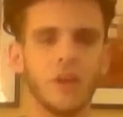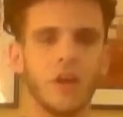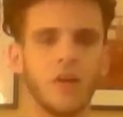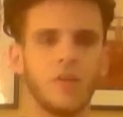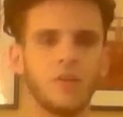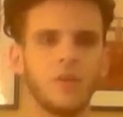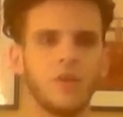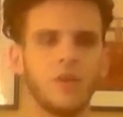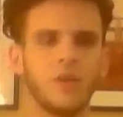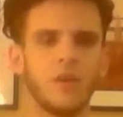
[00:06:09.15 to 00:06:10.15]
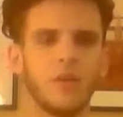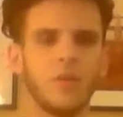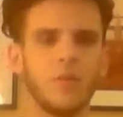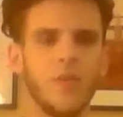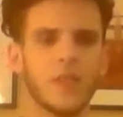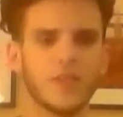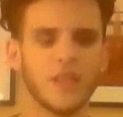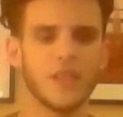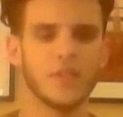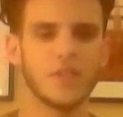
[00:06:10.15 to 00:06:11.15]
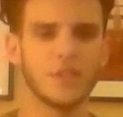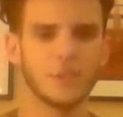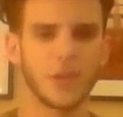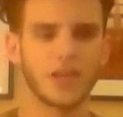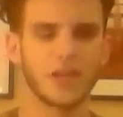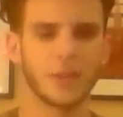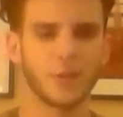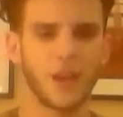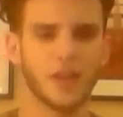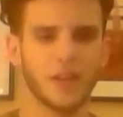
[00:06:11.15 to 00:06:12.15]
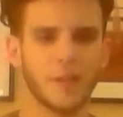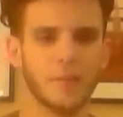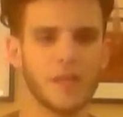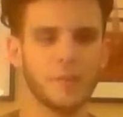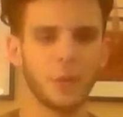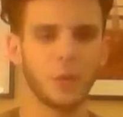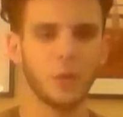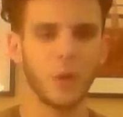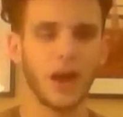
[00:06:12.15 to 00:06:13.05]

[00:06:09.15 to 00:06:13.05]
of this is directly affecting people who